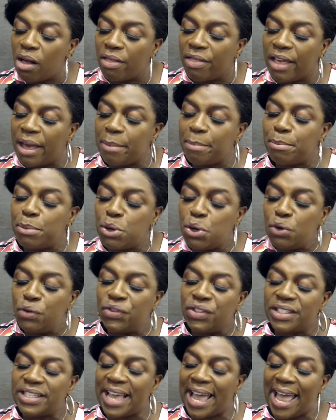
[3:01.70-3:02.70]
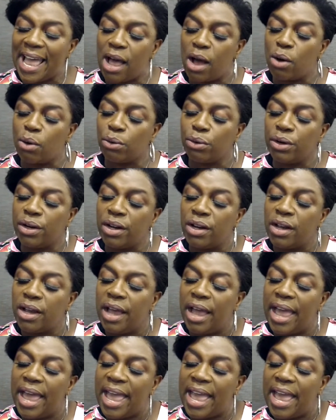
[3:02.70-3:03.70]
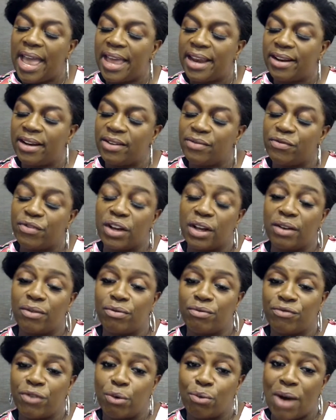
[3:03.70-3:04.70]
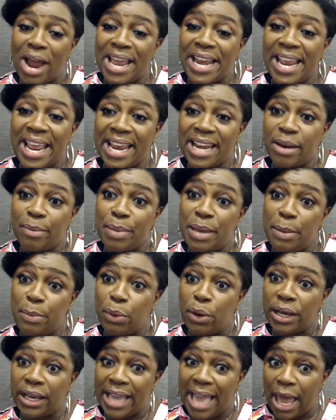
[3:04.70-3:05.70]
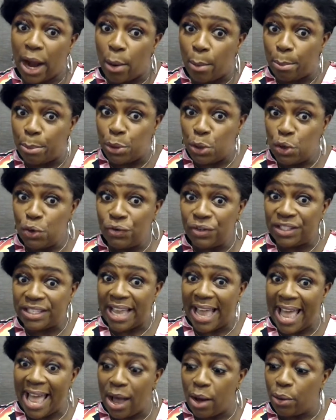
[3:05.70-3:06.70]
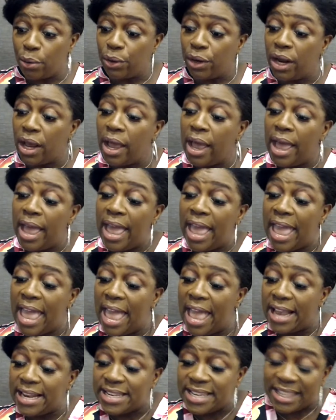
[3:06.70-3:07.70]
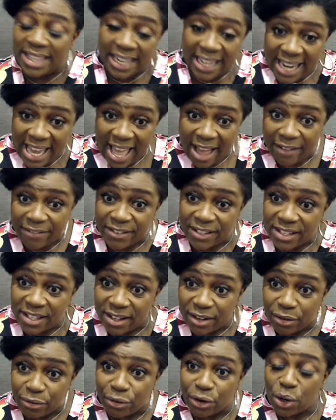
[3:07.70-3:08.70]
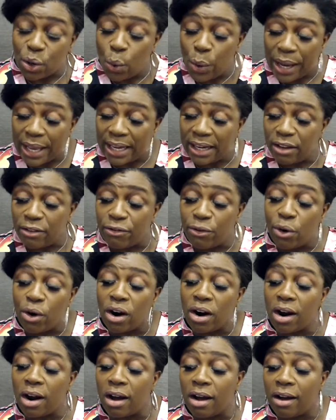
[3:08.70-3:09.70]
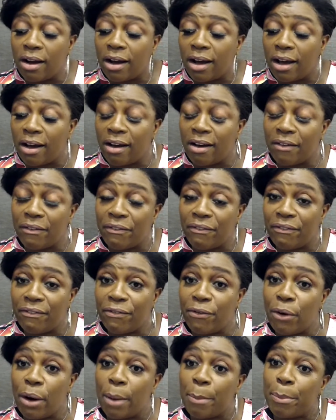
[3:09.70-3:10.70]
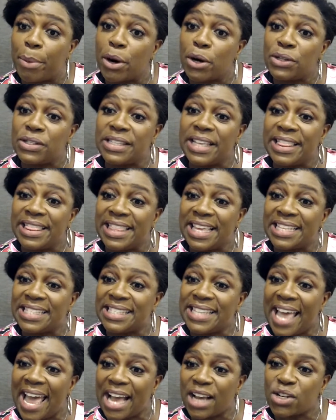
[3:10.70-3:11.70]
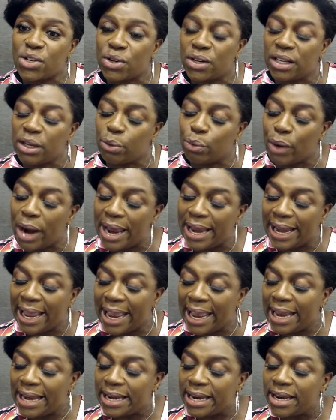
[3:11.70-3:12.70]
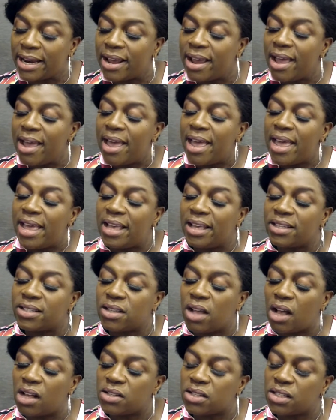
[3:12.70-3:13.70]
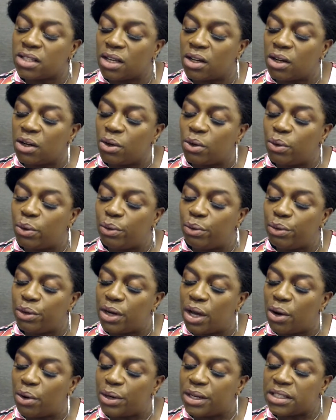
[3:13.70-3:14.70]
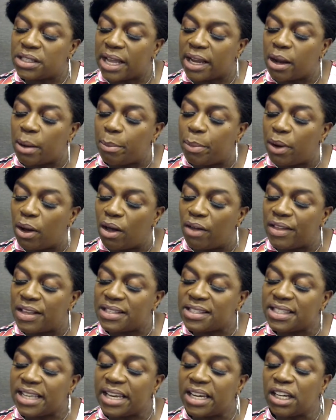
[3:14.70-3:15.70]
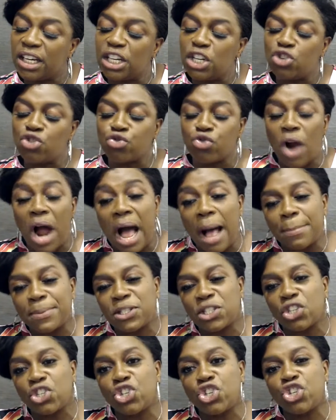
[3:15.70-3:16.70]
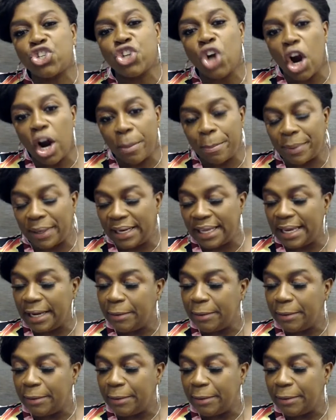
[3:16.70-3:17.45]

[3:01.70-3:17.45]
that moves down, and for right-handed people it kind of moves down and to the left real quickly for a person that's actually right-handed. It's also known as like a ball that suddenly drops sharply,